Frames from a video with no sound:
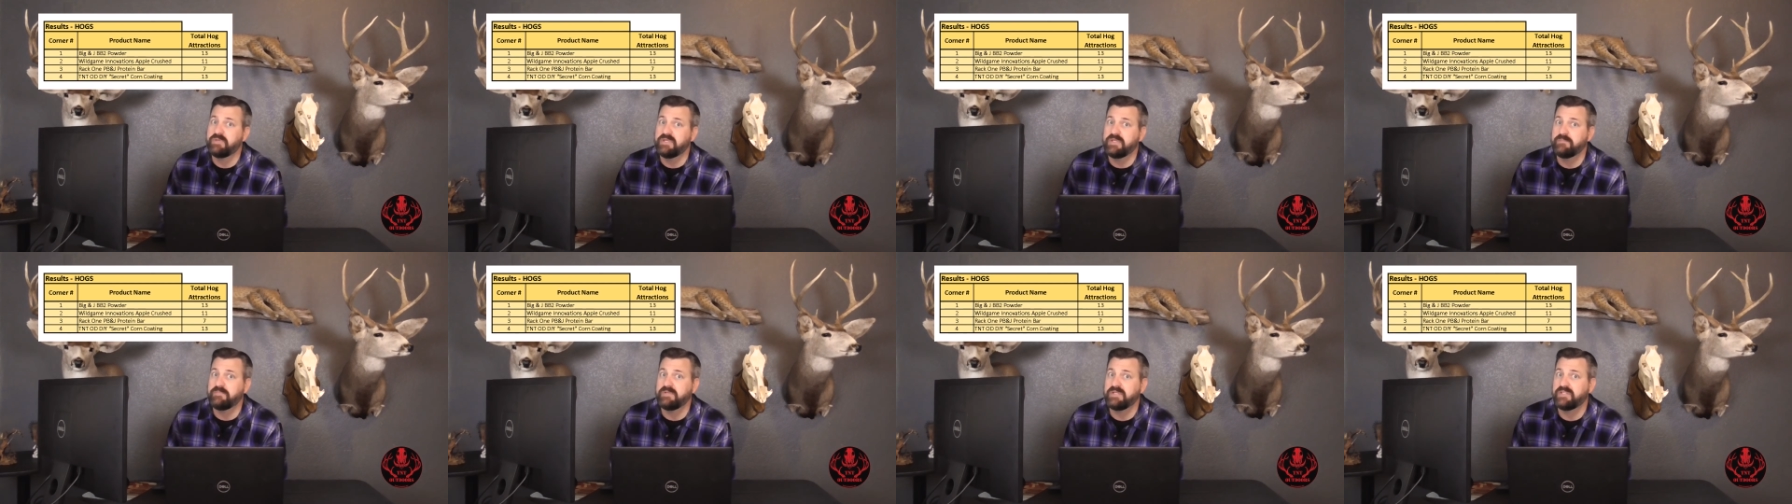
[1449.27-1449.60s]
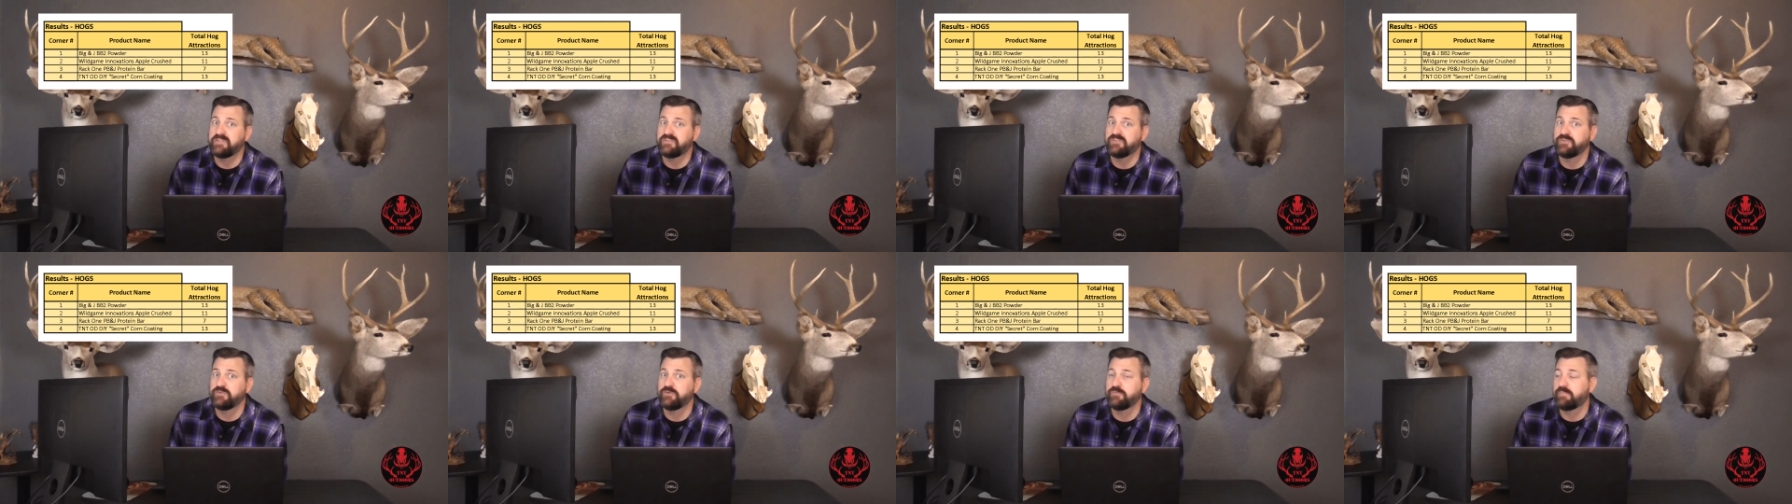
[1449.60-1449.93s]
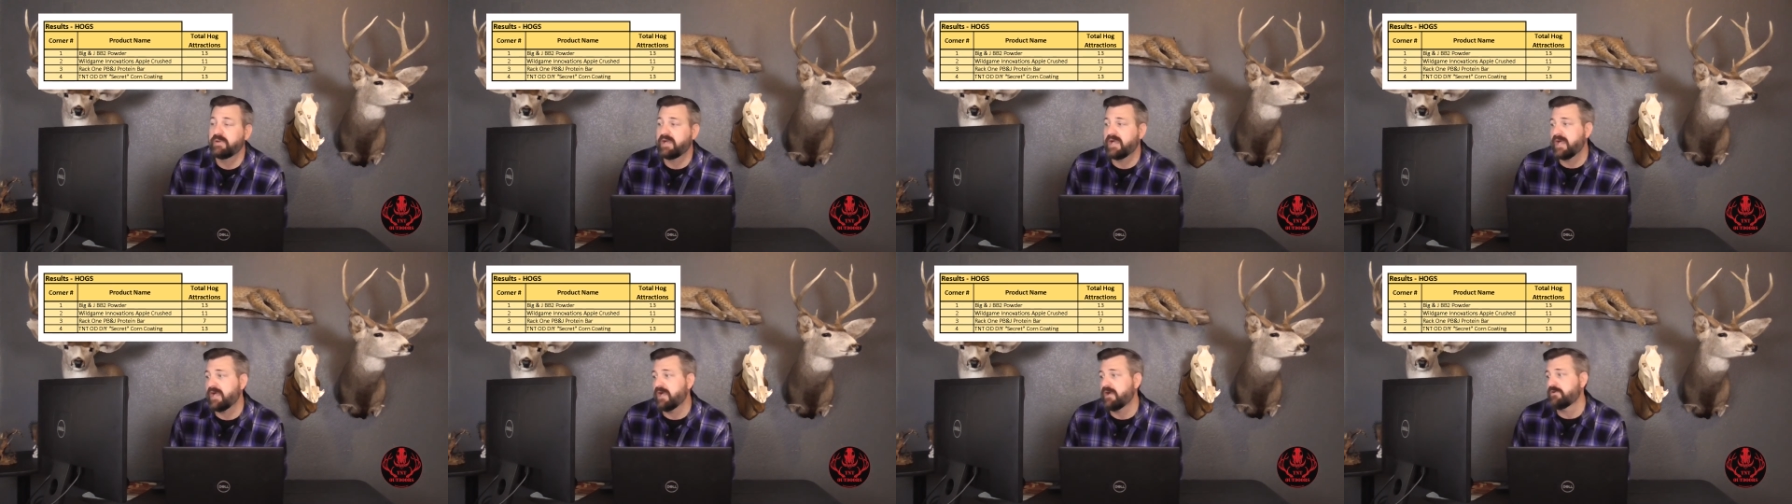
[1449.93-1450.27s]
BB2
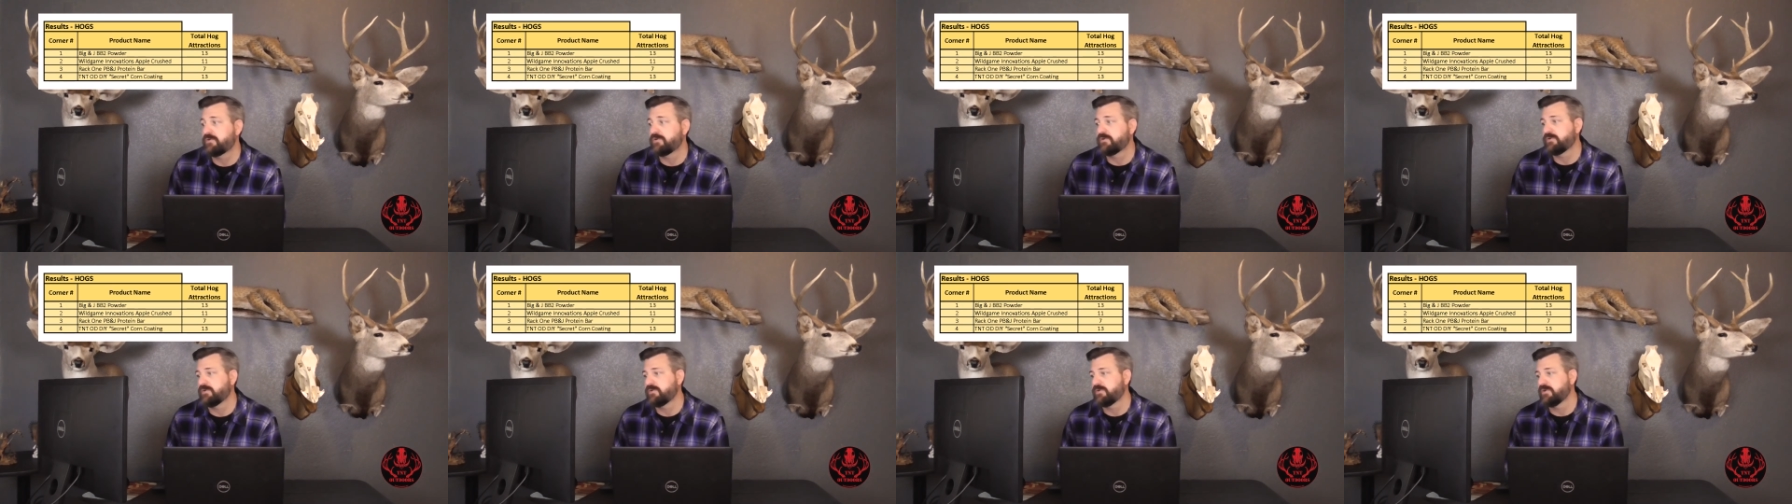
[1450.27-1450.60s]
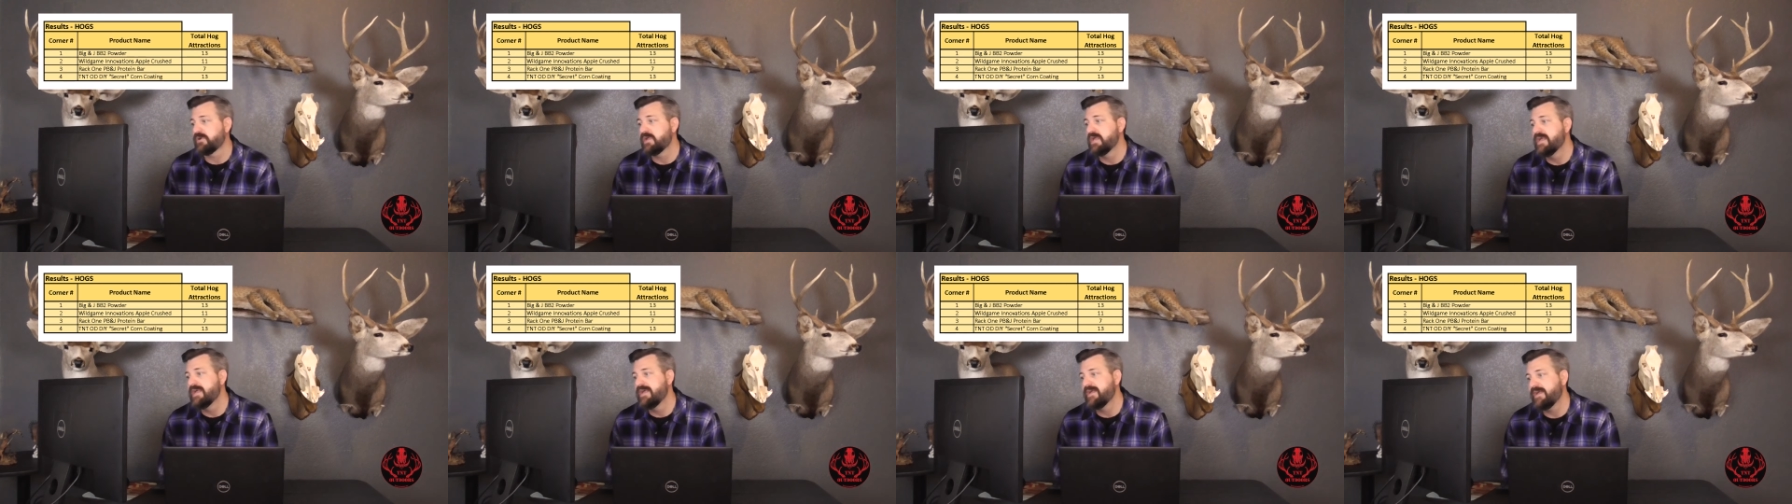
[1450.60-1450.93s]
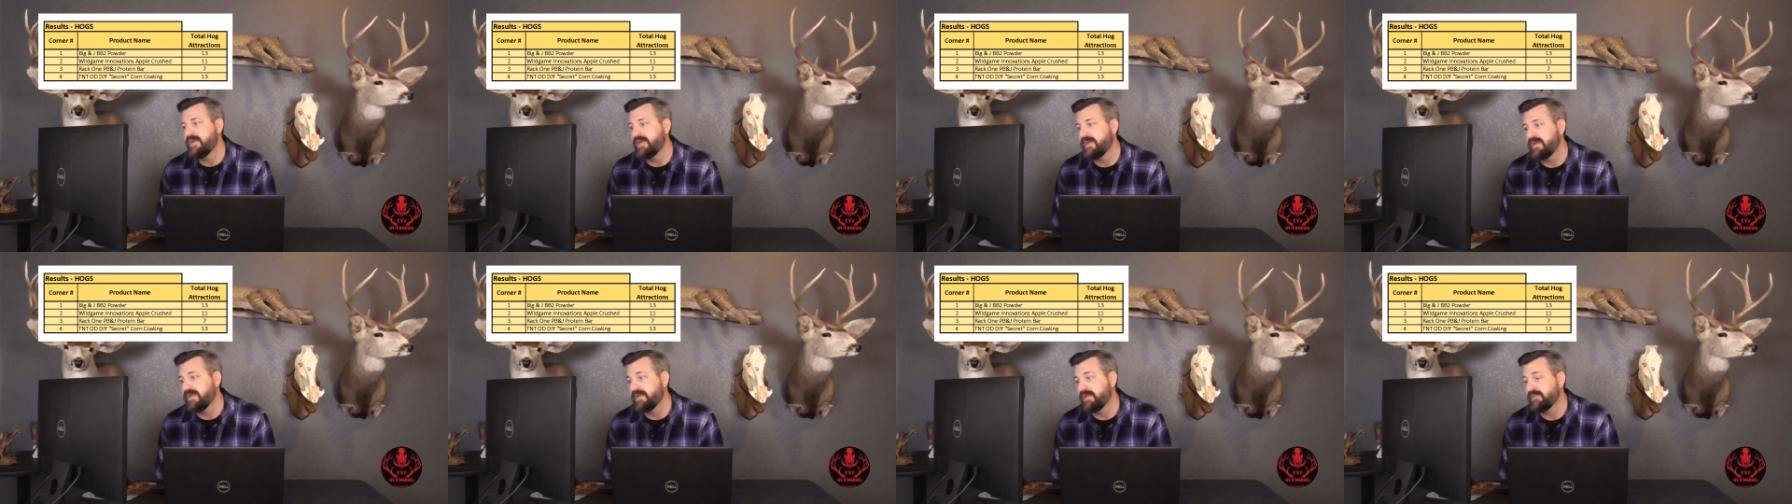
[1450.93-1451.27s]
powder
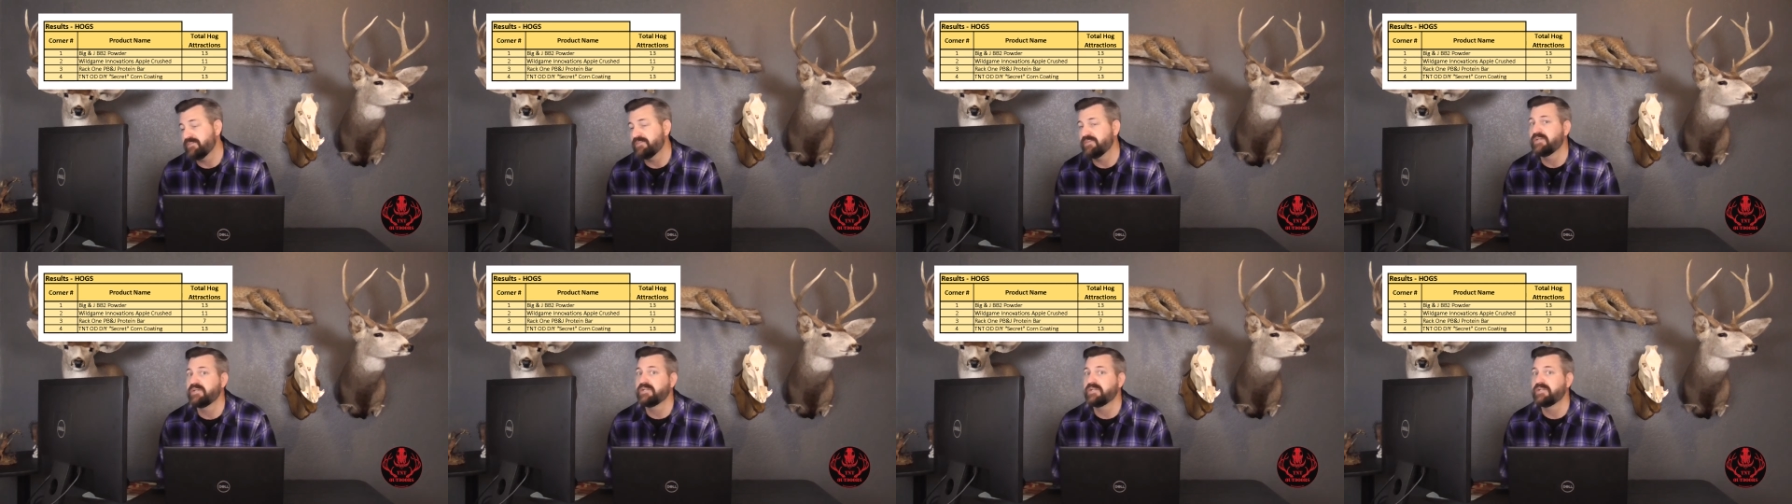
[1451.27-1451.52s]
and